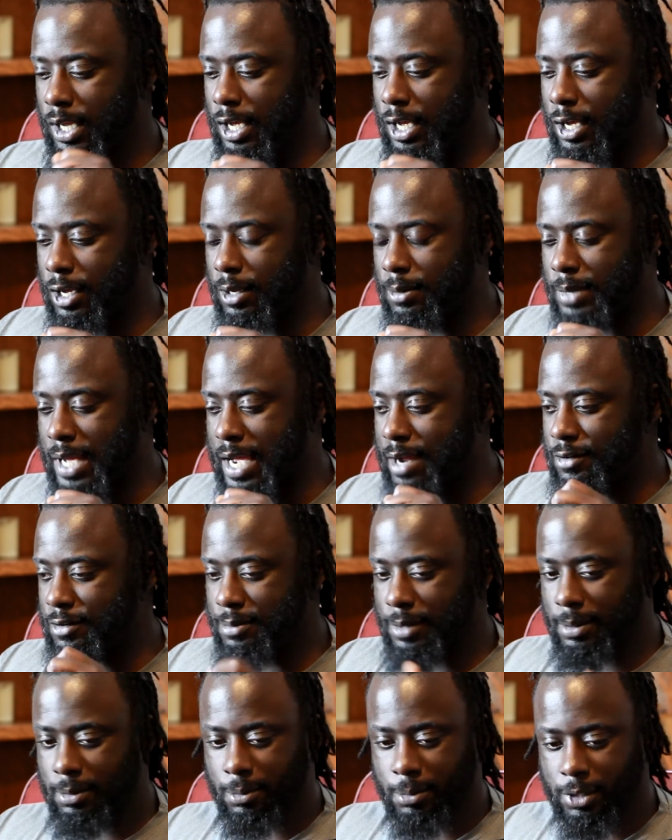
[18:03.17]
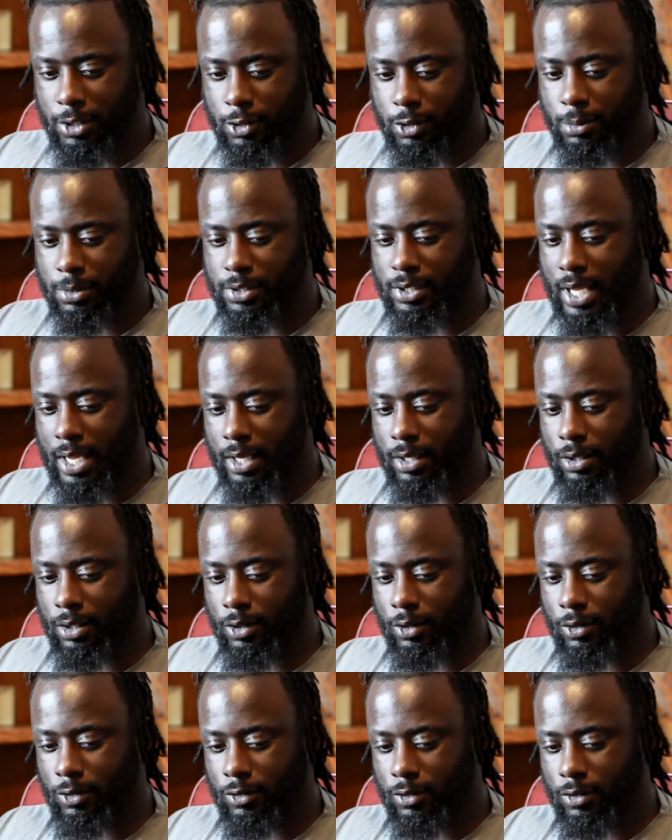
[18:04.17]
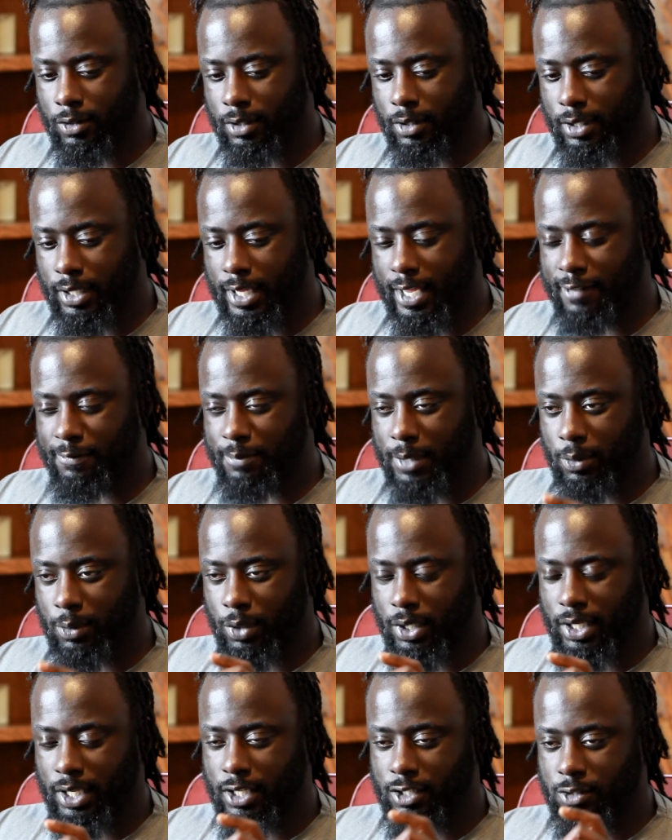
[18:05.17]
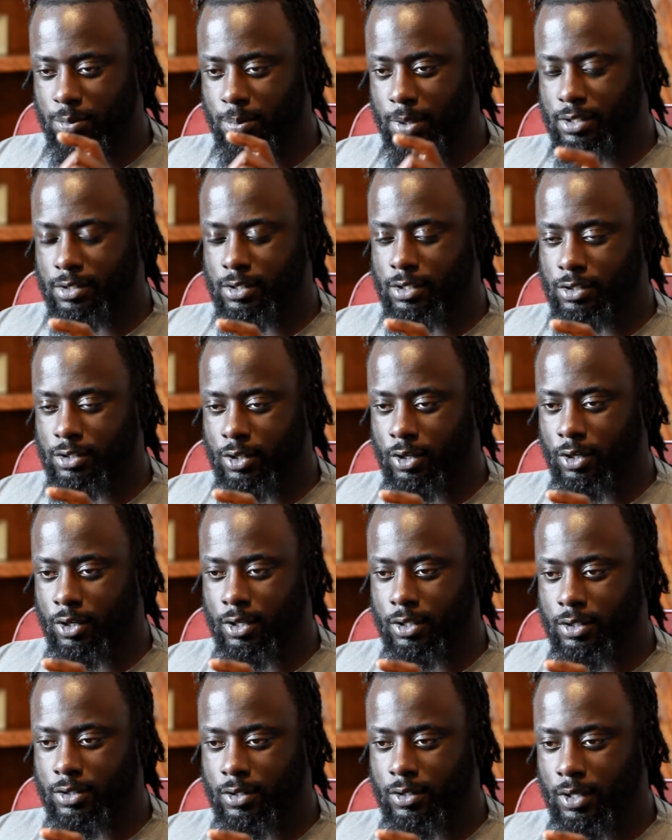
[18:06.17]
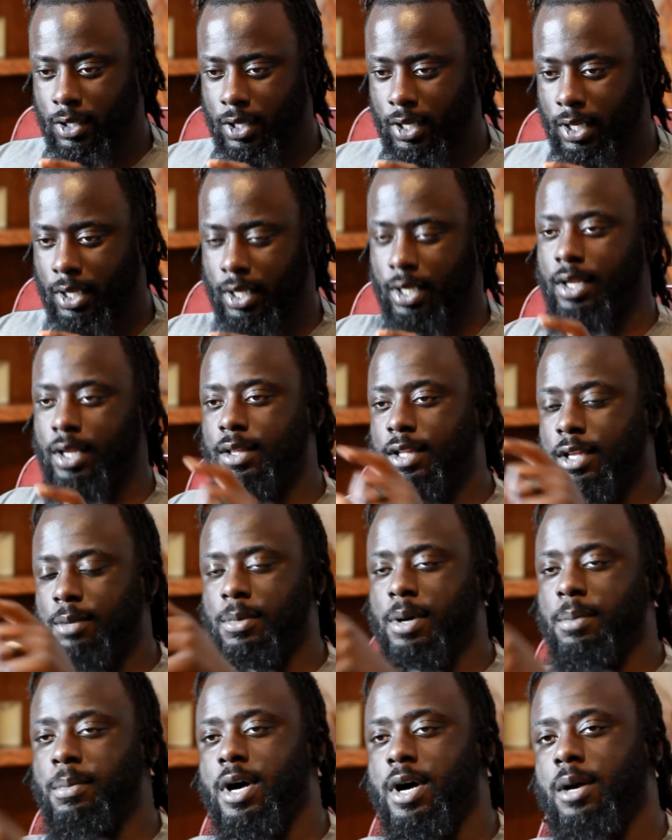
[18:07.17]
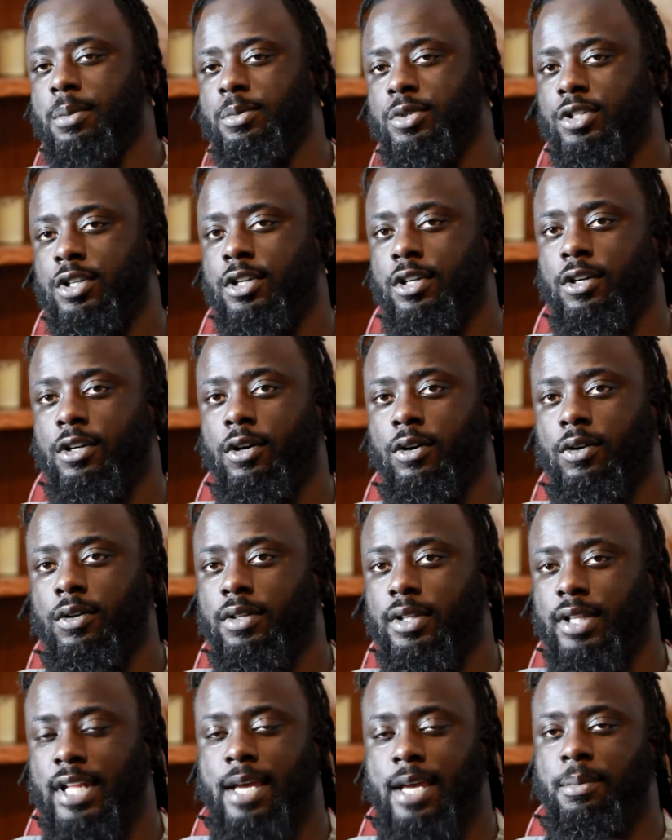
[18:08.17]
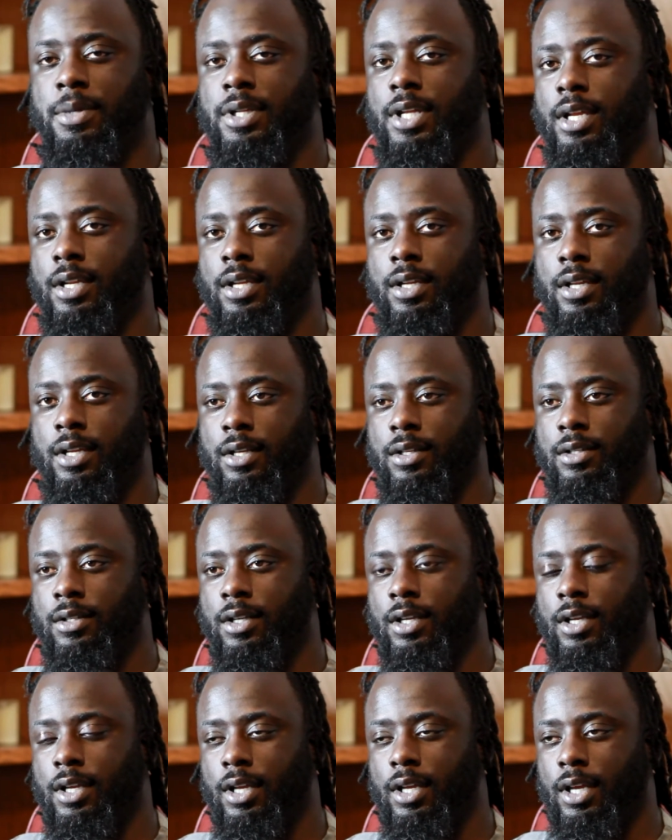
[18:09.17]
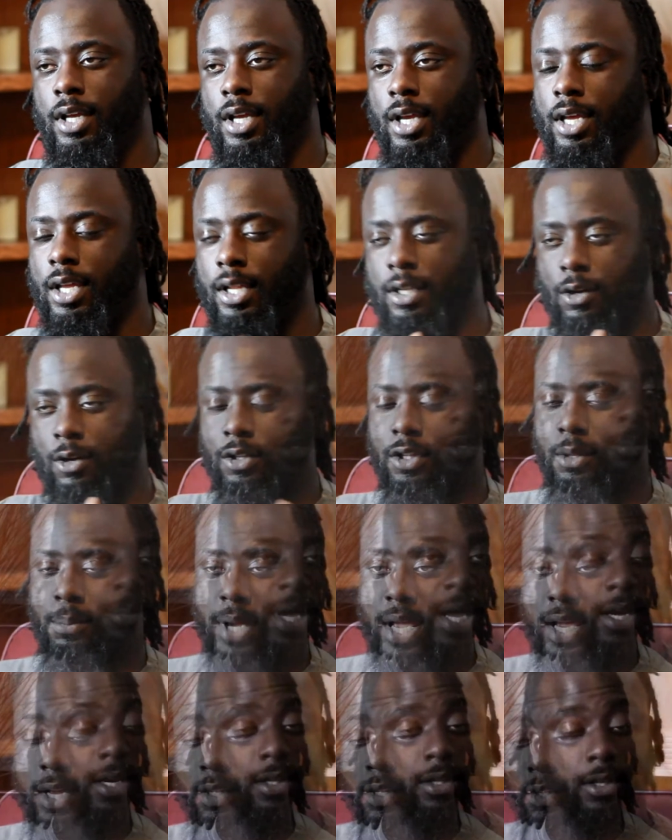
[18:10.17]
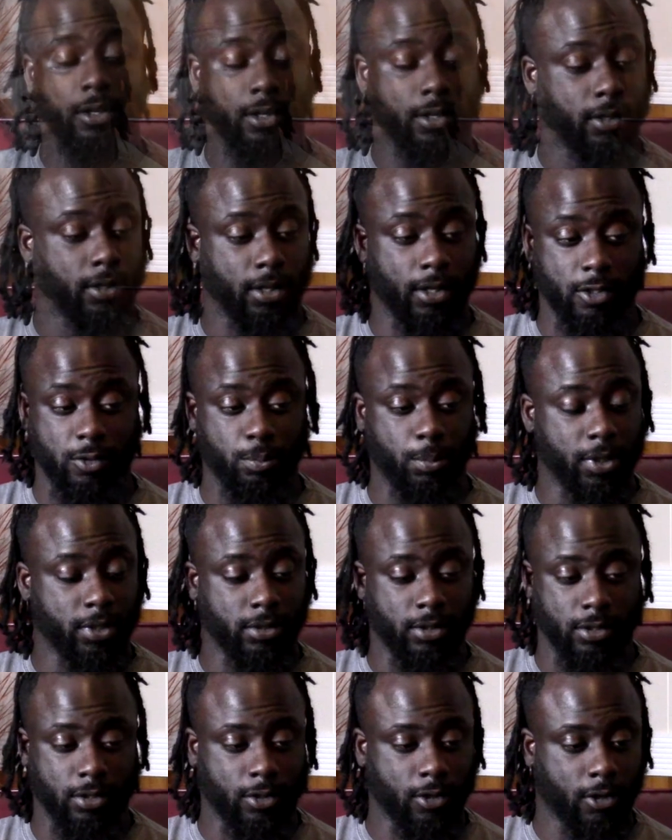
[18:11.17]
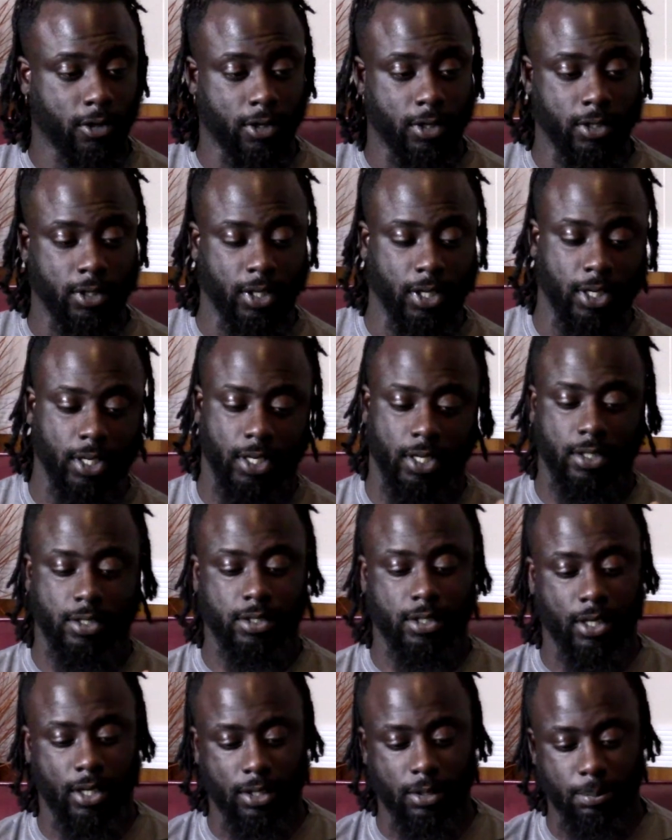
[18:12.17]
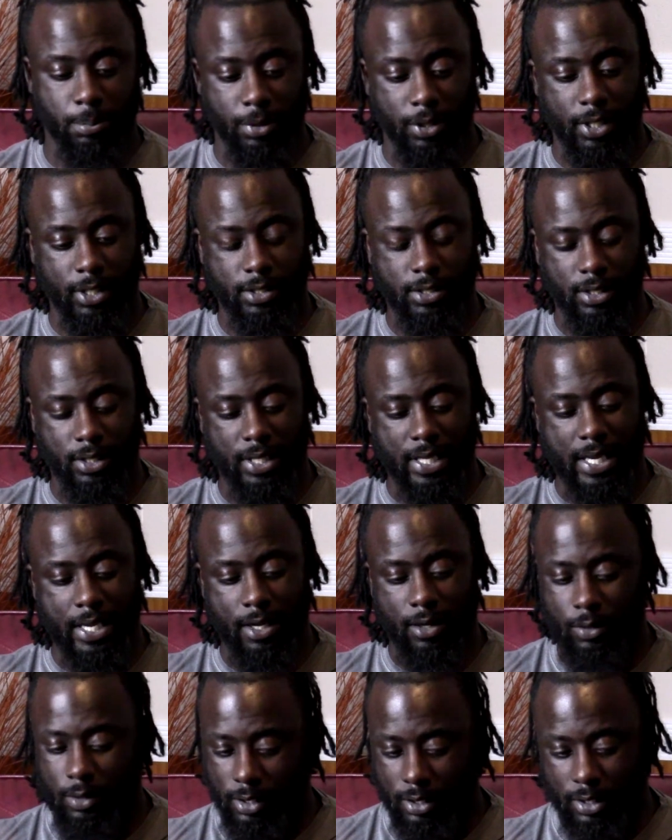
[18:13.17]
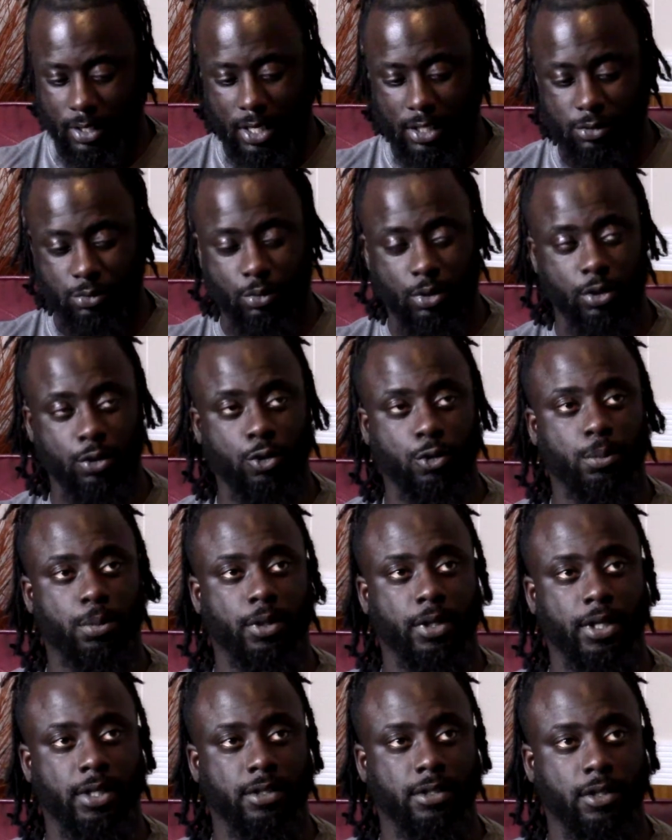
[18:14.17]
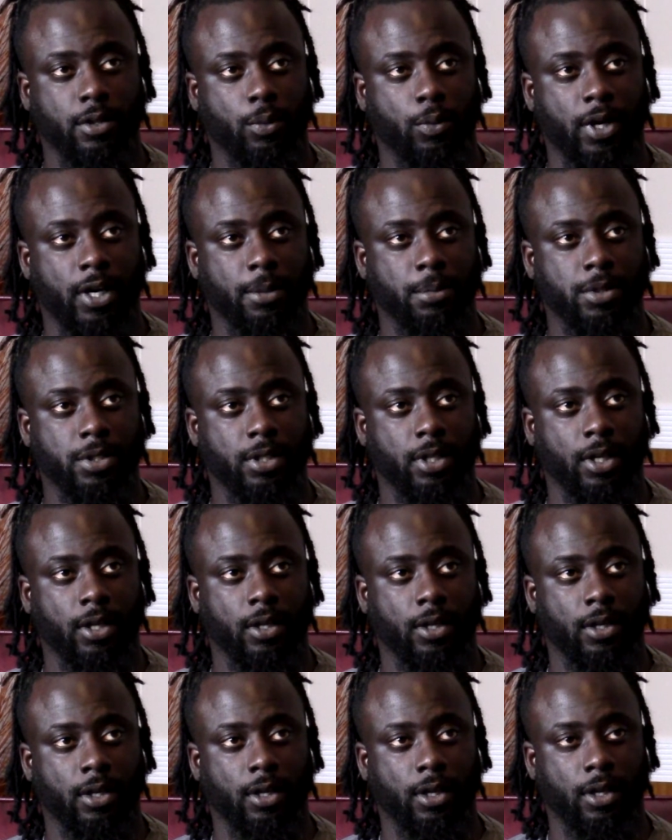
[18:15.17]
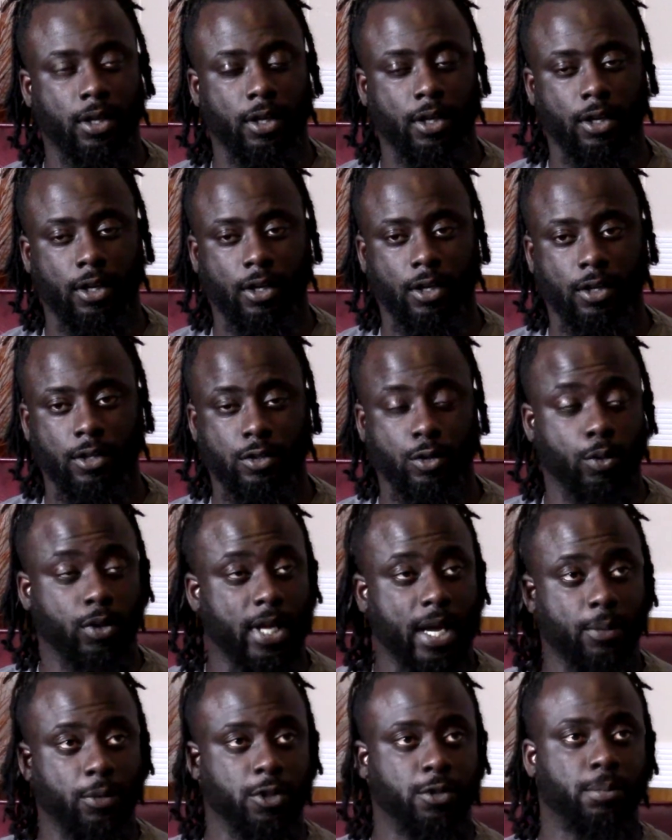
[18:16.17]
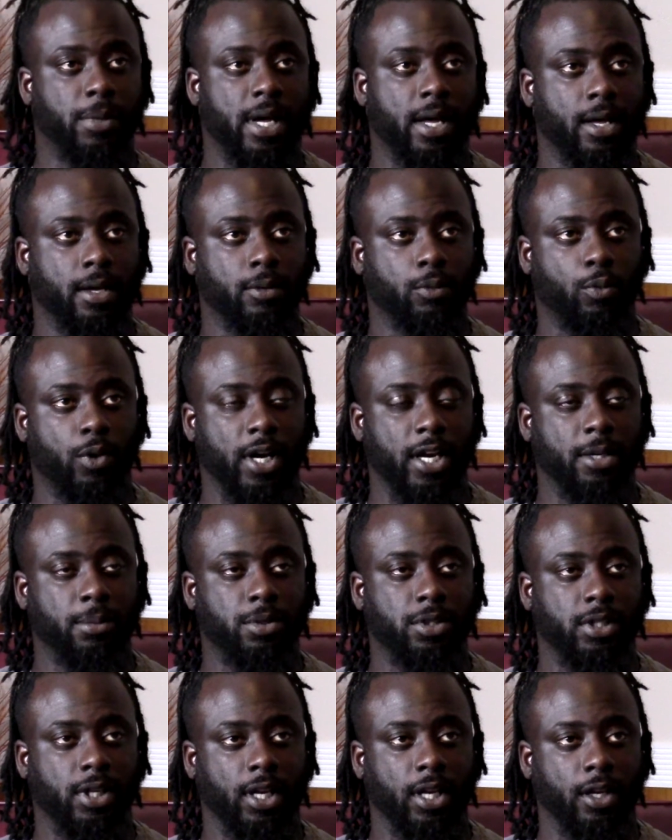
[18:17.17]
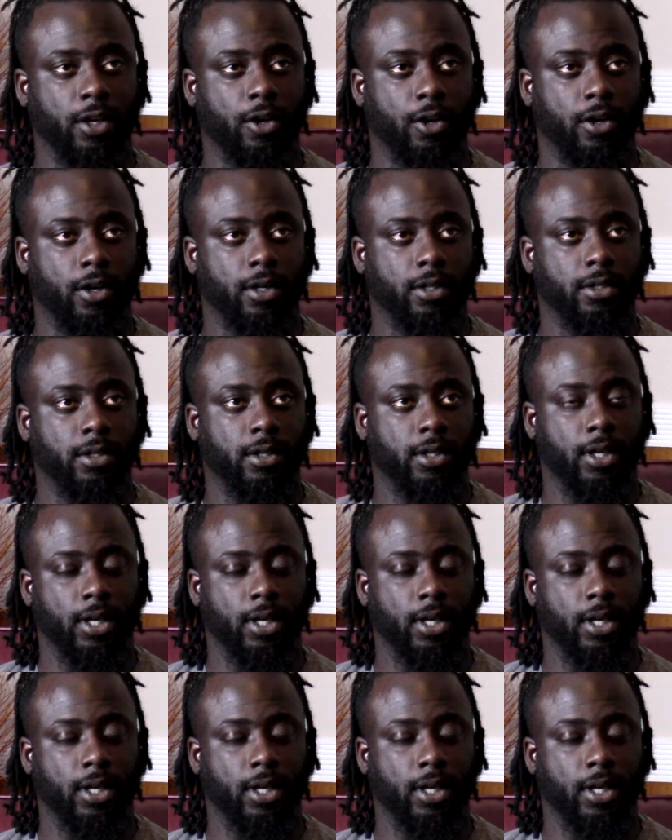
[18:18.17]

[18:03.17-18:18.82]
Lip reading: I remember Mr. Mazzocco gave me one of his business cards, and then my mom Cheryl laminated it, and on the back of his business card it said, please allow Olajuwon Cooper into the YMCA. So that was my YMCA card.